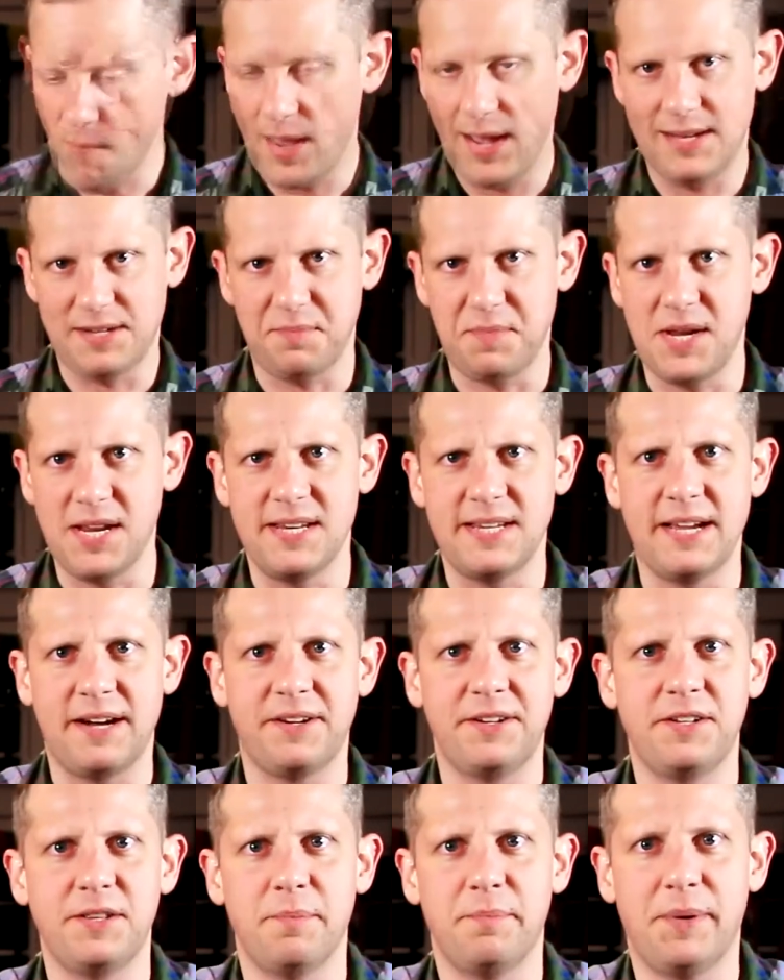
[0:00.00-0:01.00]
As I'm getting
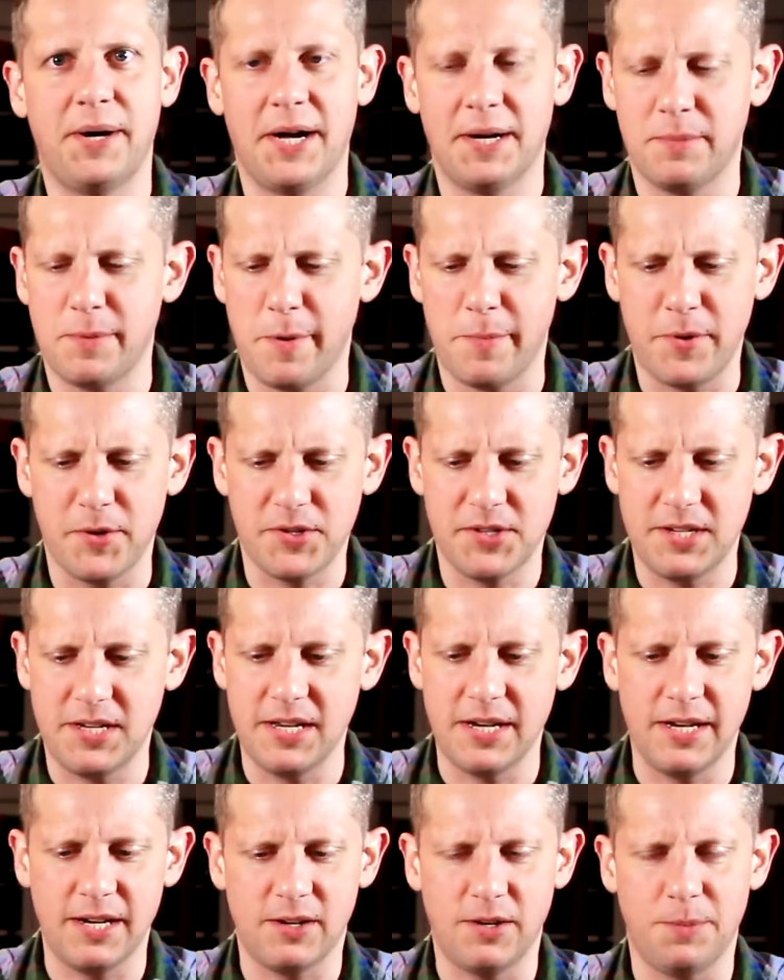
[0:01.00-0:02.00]
down near the bottom, I'm also
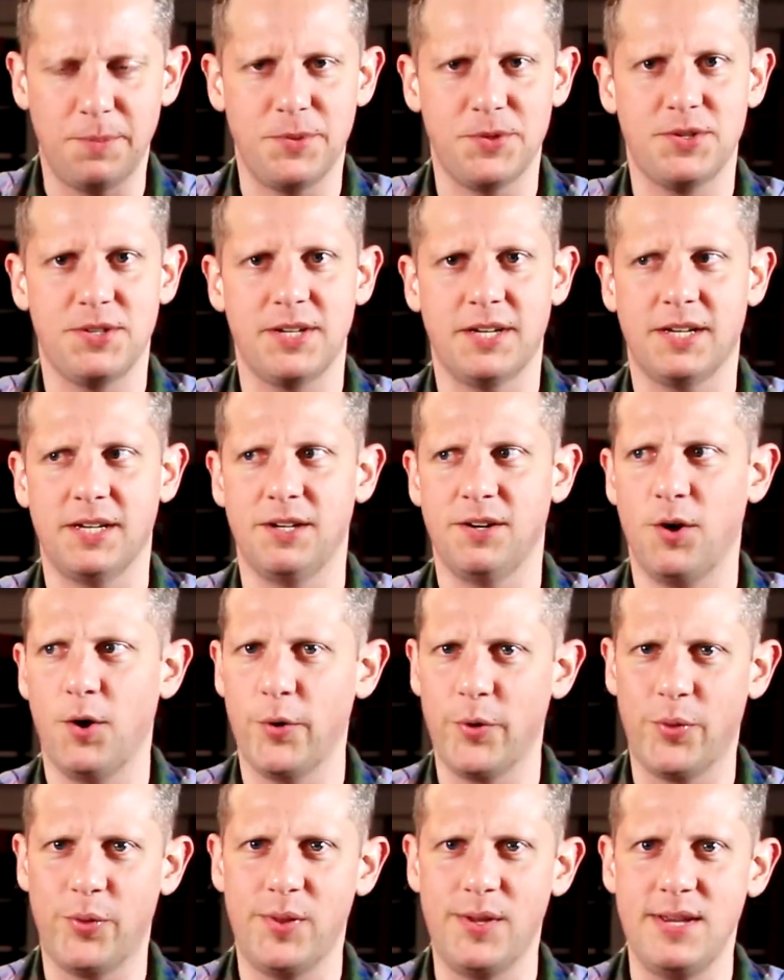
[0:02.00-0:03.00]
getting almost like an
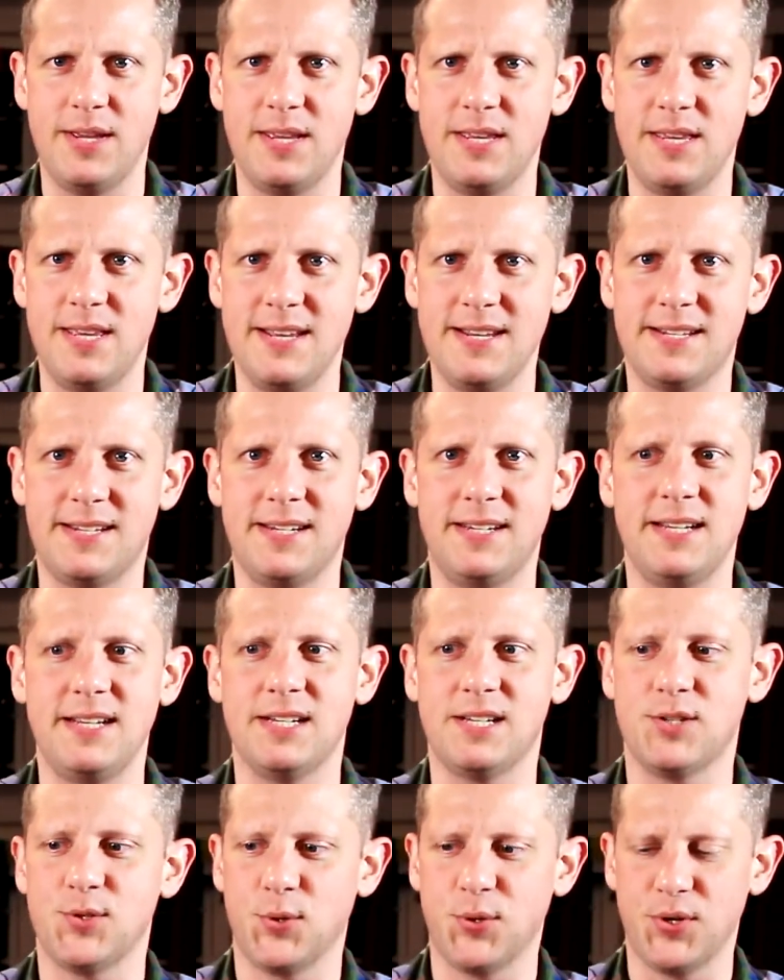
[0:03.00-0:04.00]
earthy, yeasty
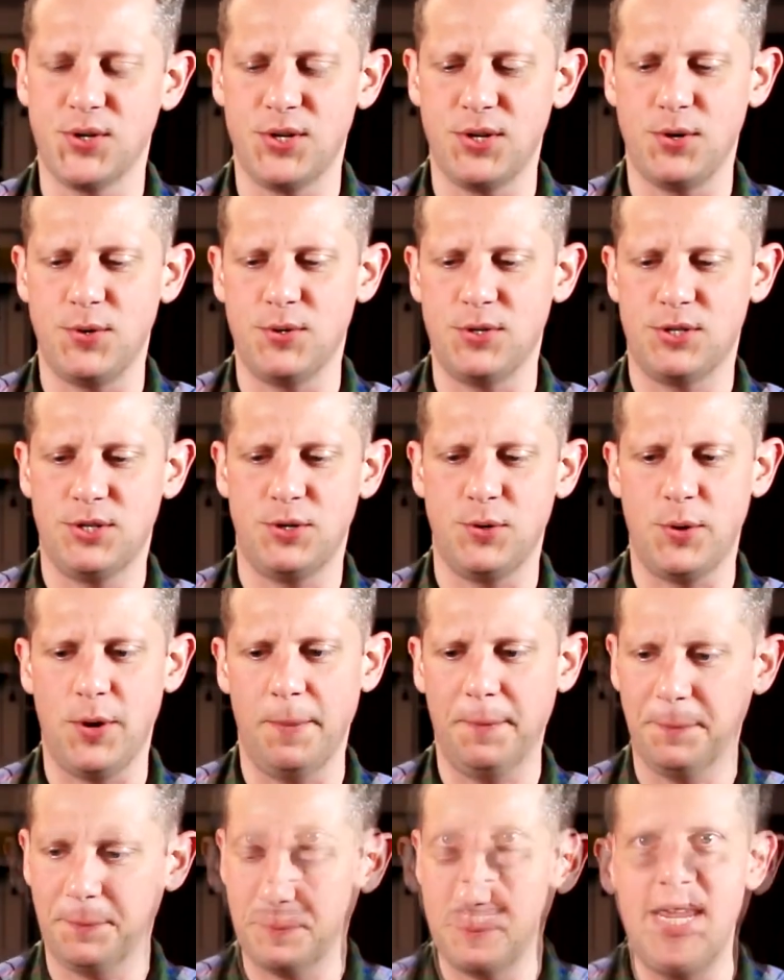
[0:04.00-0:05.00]
sort of note to
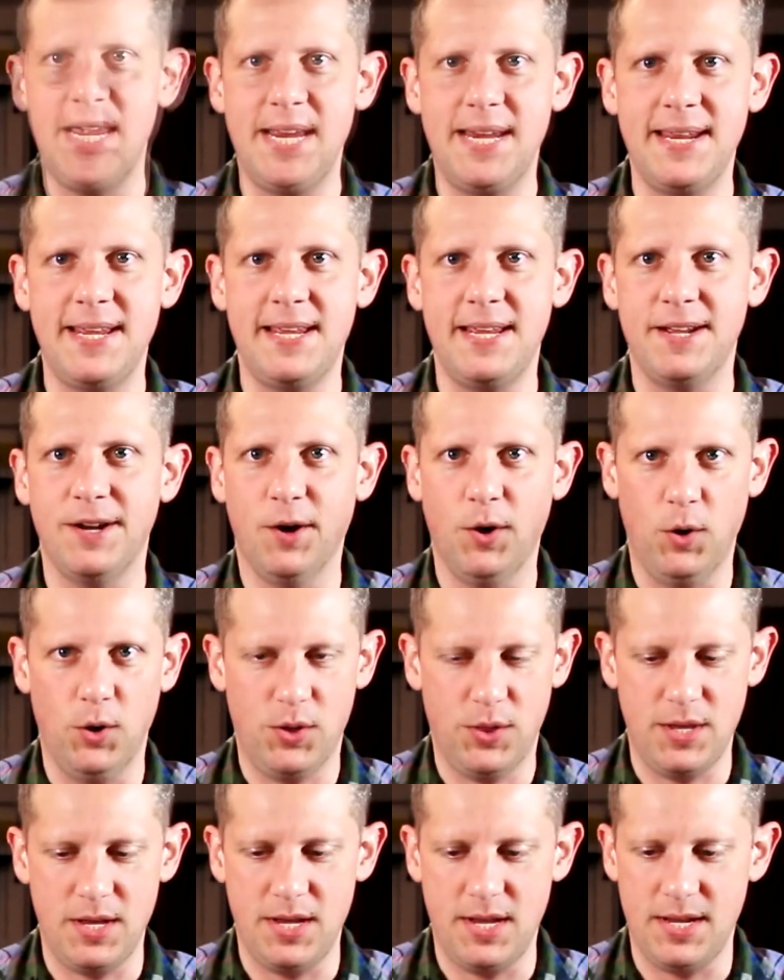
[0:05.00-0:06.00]
it. Peaty,
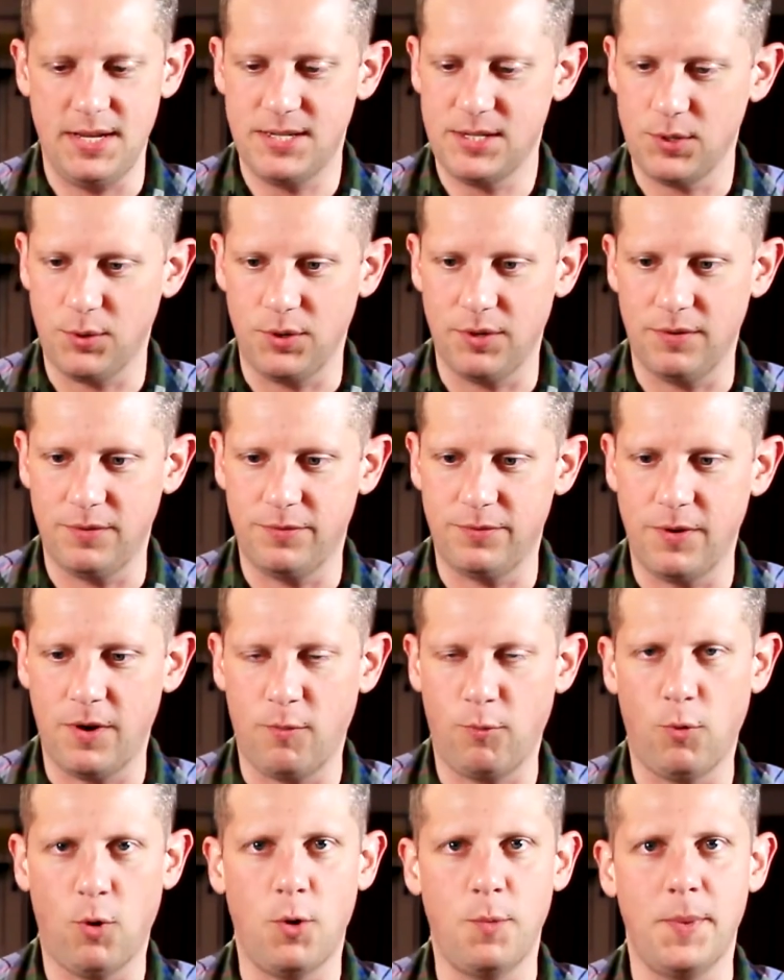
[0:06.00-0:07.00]
earthy sort of
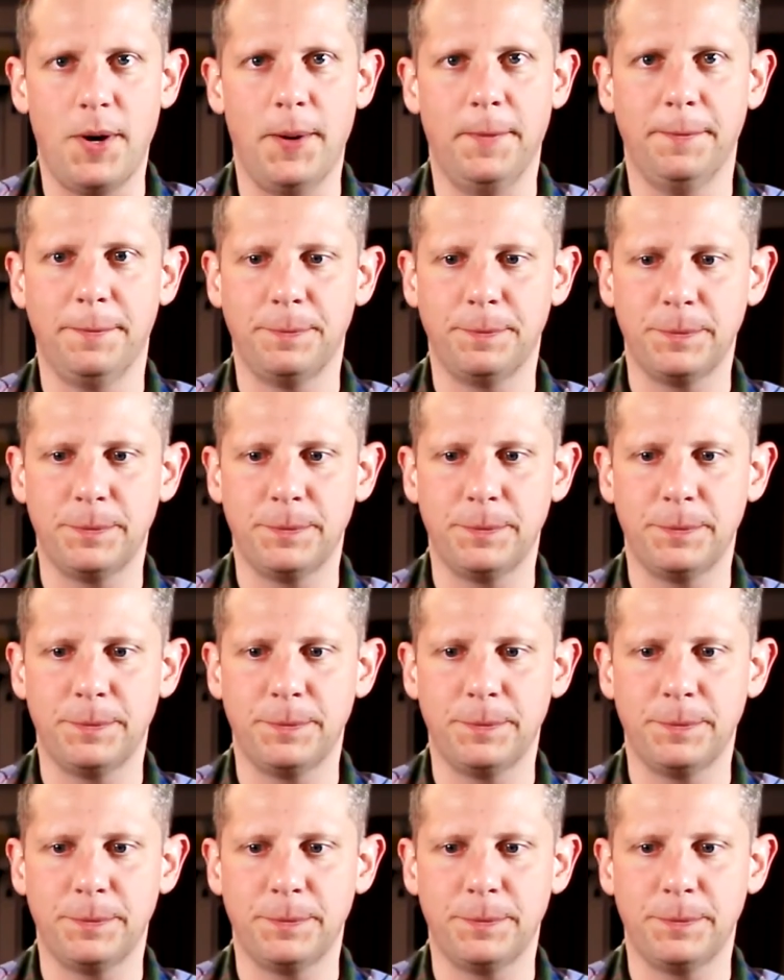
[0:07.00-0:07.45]
aroma.